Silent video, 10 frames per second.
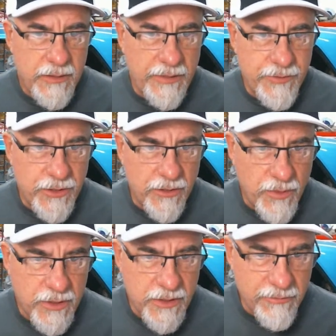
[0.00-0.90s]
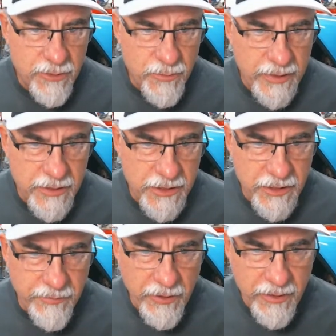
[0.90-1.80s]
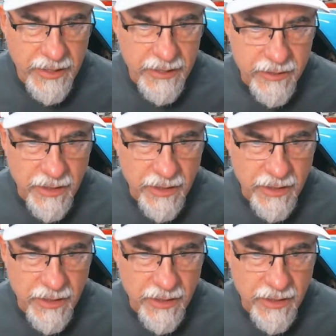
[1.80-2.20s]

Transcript: David Sherrill, what is the difference between the CJ Pony and the